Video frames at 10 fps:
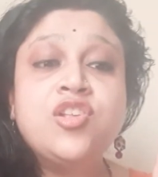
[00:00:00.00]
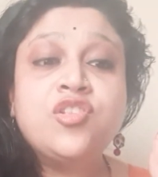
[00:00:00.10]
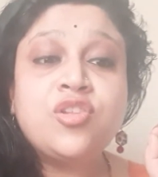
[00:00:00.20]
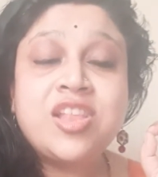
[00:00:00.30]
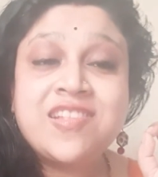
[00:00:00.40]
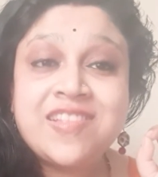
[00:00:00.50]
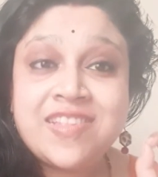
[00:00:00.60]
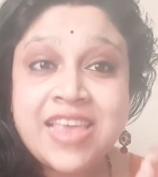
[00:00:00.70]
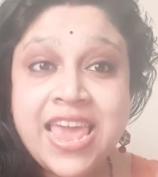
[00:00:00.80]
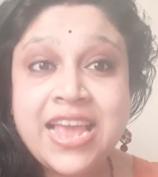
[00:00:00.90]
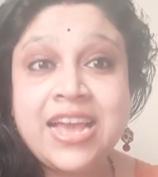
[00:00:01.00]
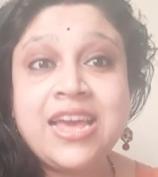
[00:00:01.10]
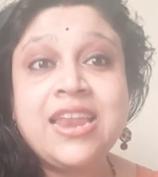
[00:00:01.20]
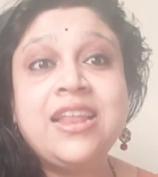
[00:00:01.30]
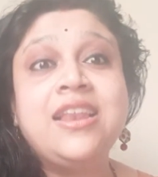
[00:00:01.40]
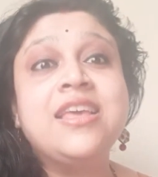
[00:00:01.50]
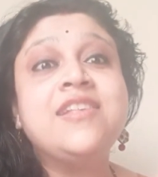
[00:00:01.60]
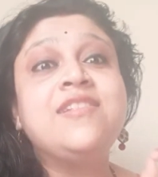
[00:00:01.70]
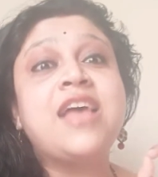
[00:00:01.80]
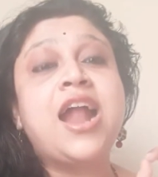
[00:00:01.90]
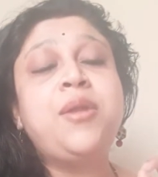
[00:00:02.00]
So the sacral is that